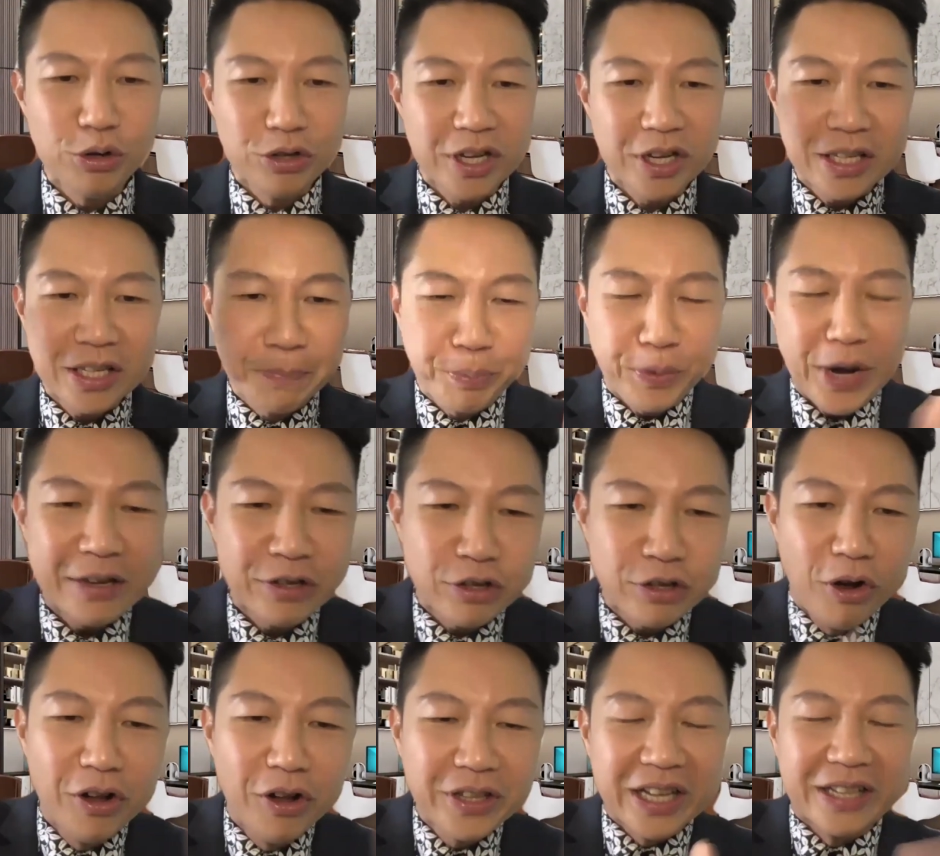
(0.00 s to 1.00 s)
Just press
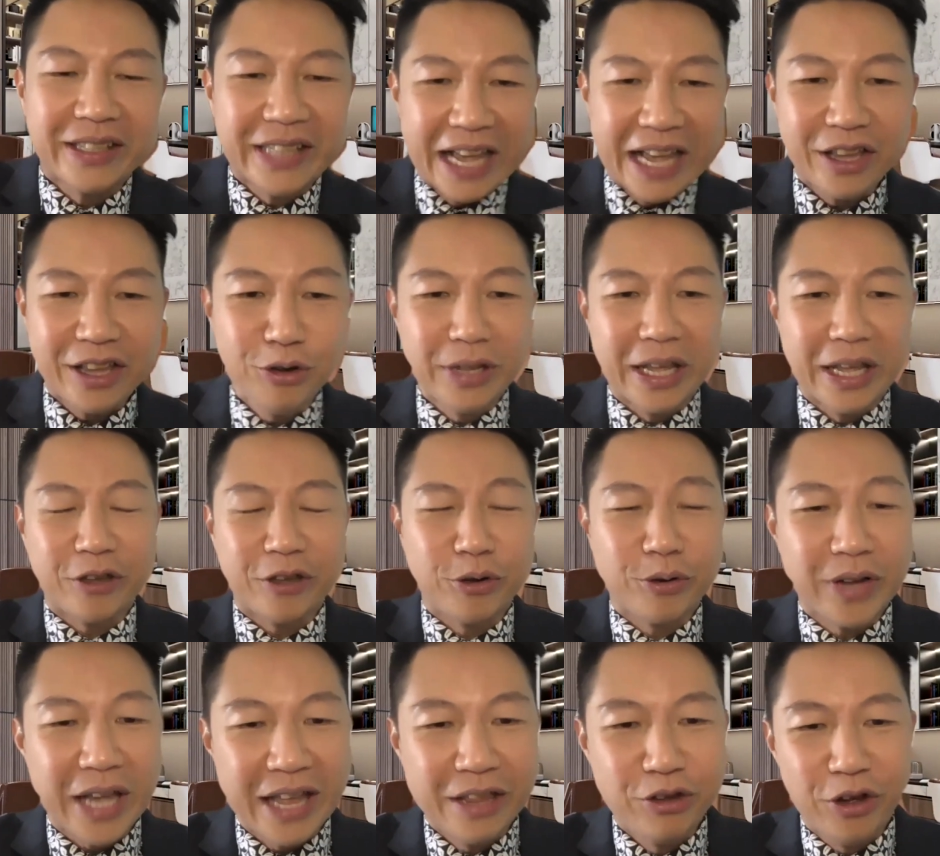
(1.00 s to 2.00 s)
all the thank you that you
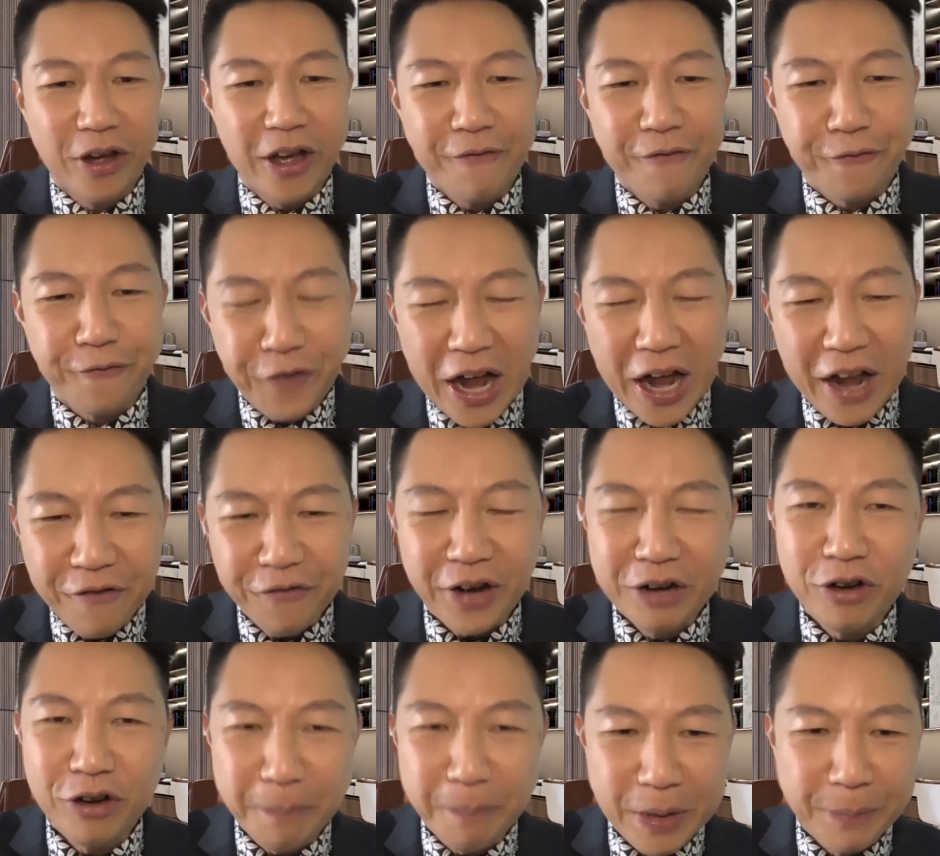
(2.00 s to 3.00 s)
can. You have
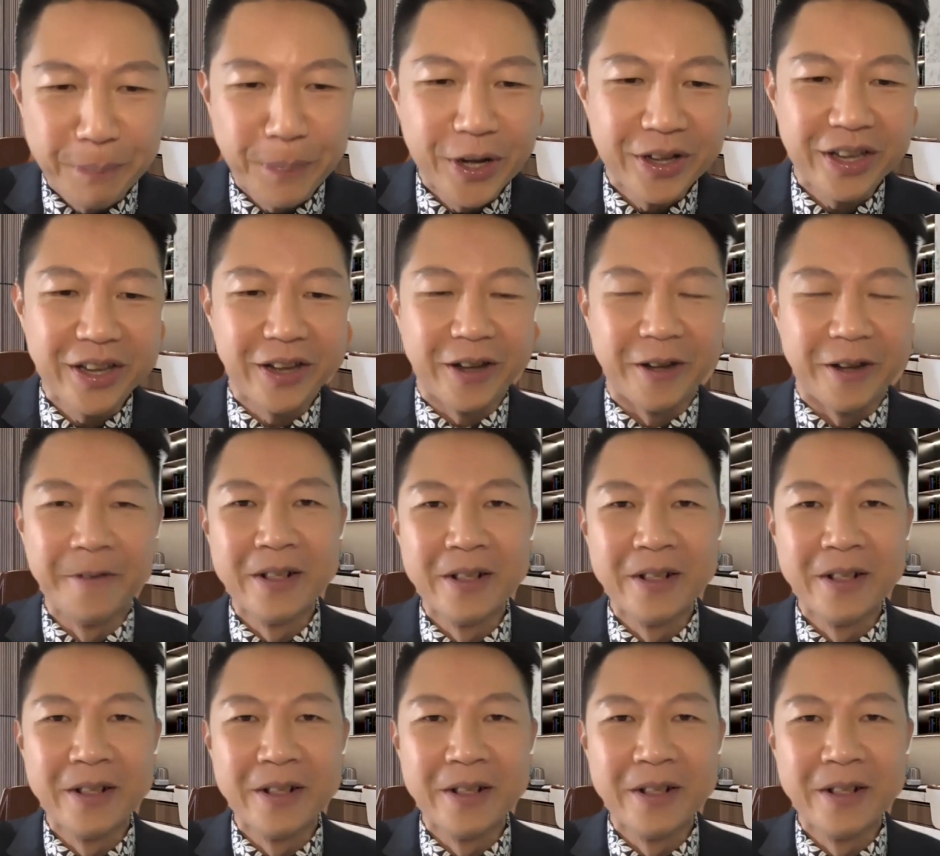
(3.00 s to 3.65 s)
500 people here.